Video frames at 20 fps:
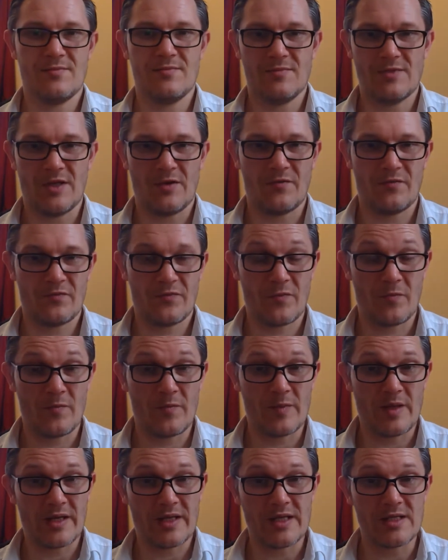you know, from
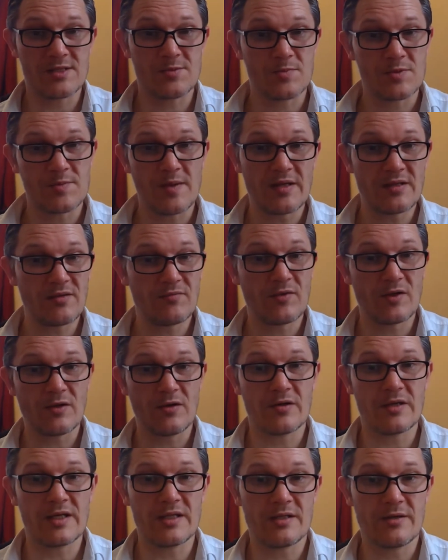a kid's perspective, they've
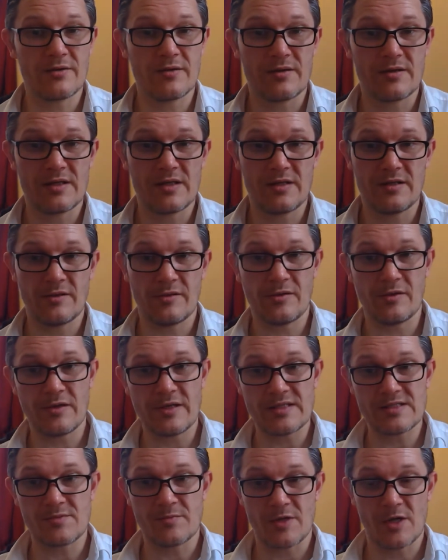got to get got to
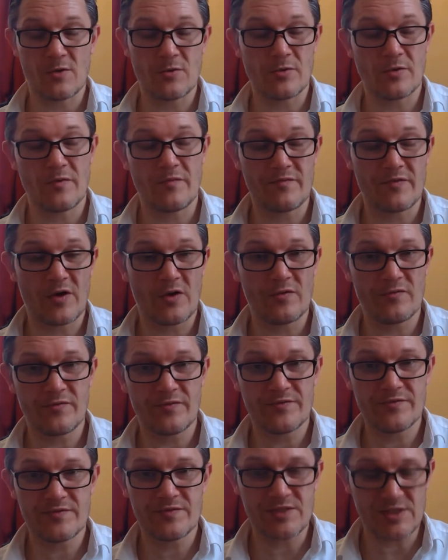get someone older
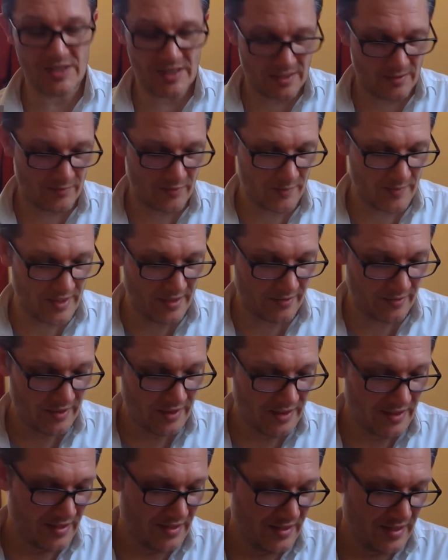involved to help them out.
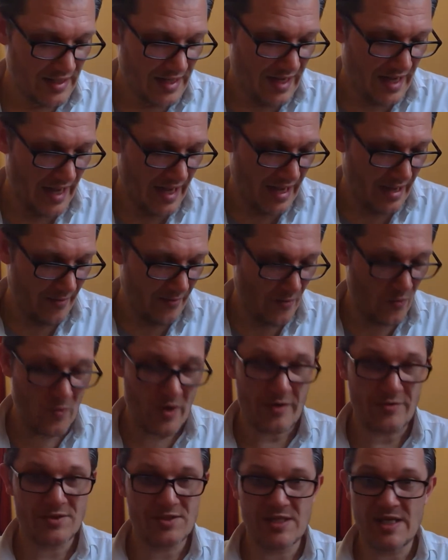
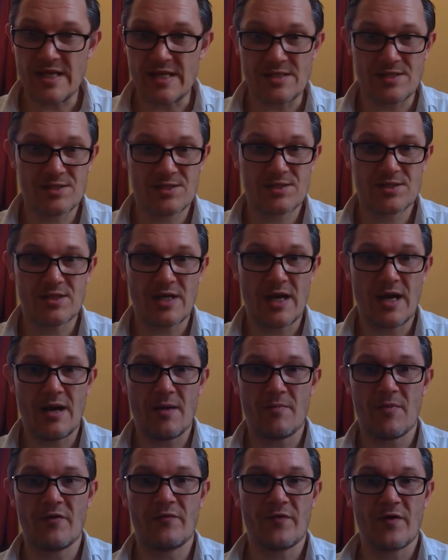Whereas this,
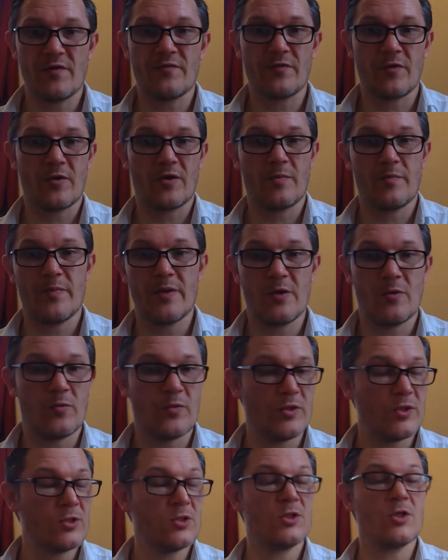my 5-year-old could build
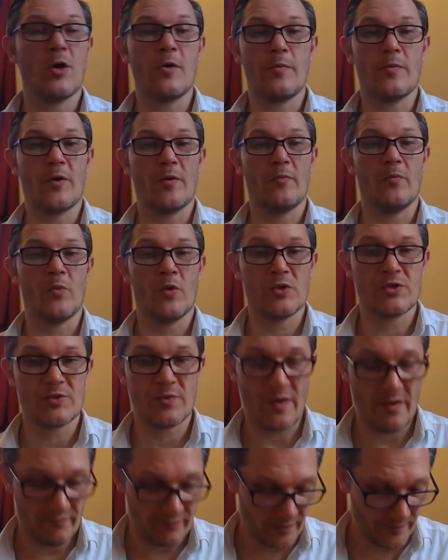with no problem
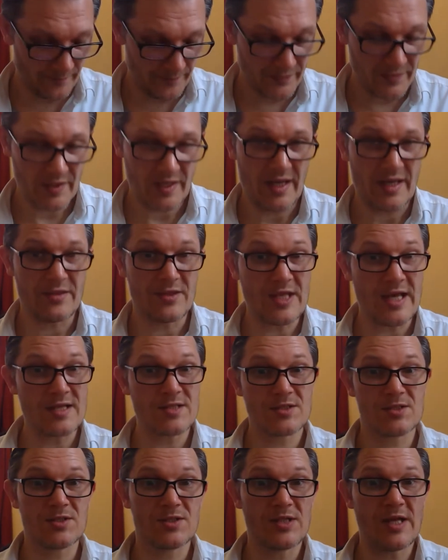whatsoever, and
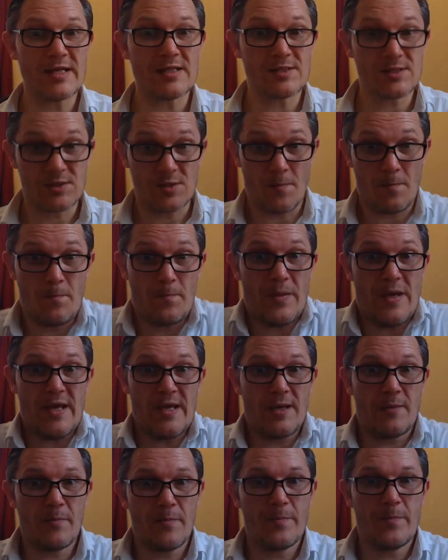that's the
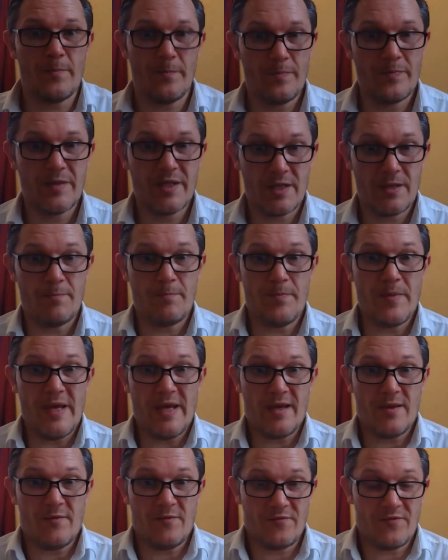big
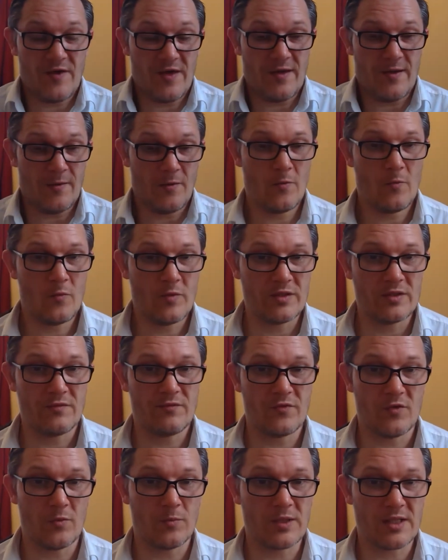thing with the
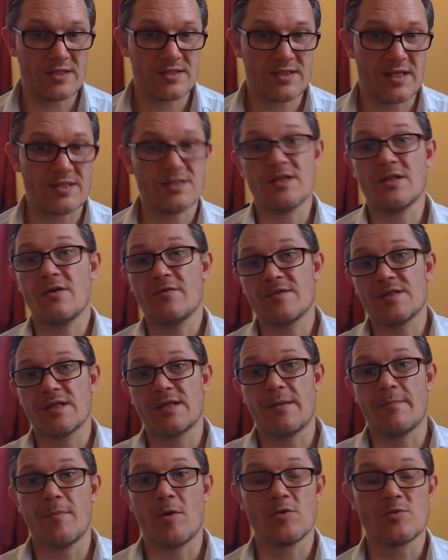4+ sets. I know I've said
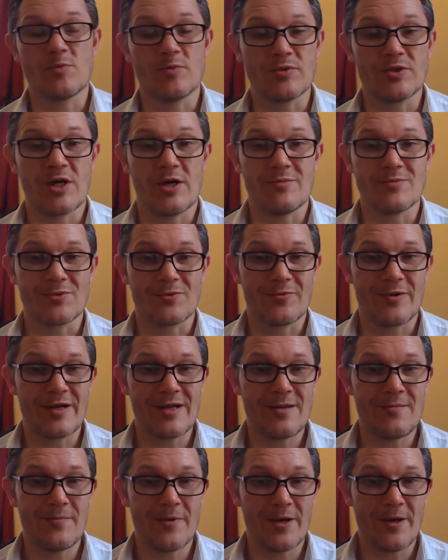that multiple times already,
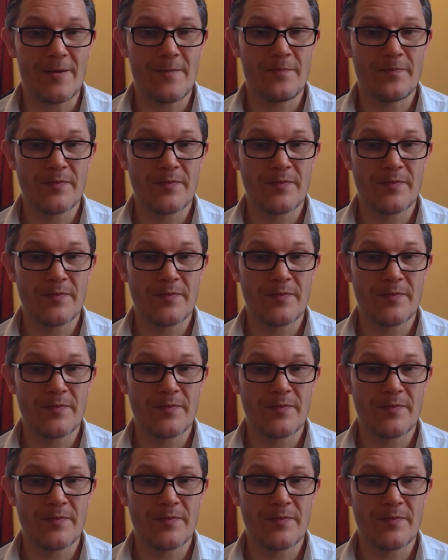but